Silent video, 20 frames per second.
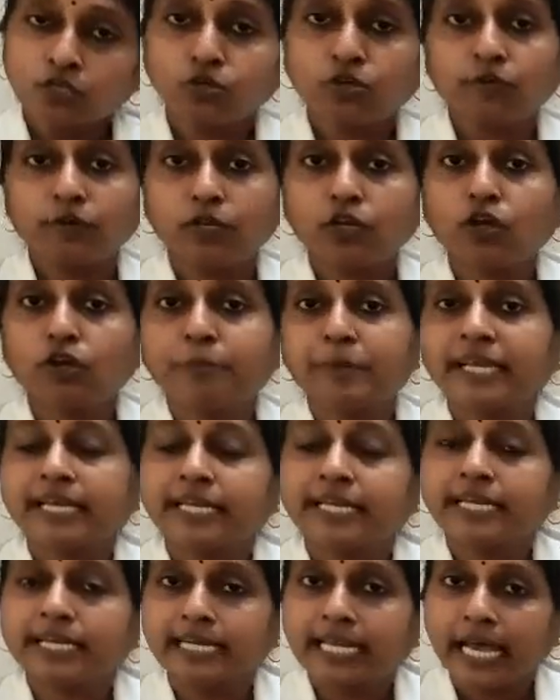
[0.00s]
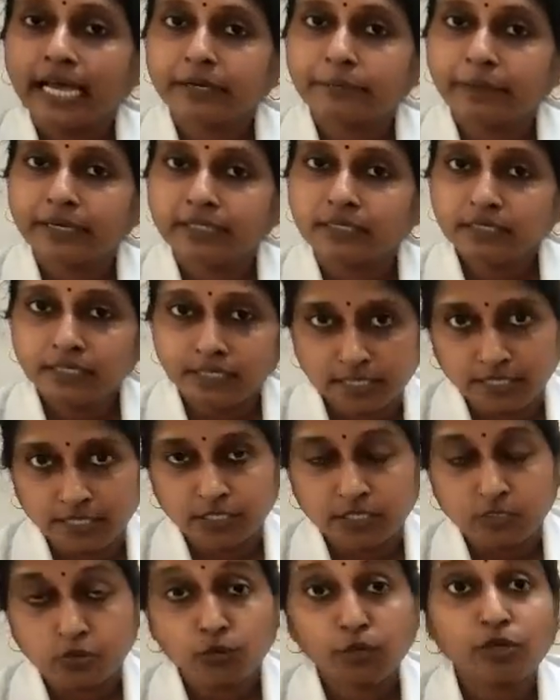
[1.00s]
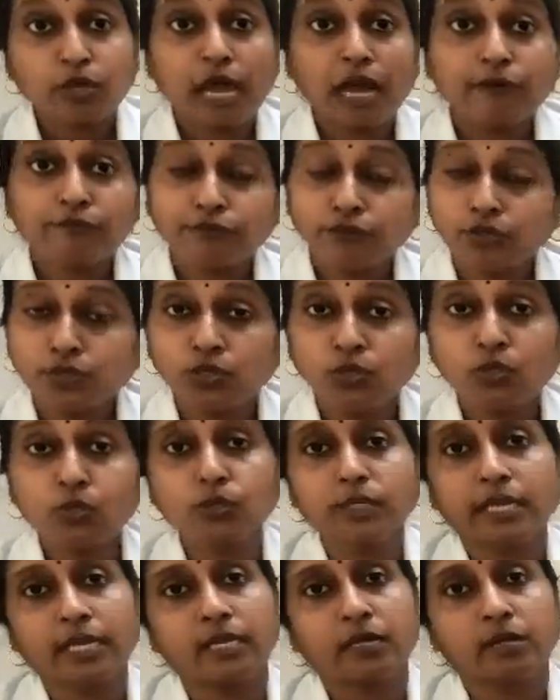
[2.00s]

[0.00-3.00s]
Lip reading: So you will not be getting attacked by the disease. So you have to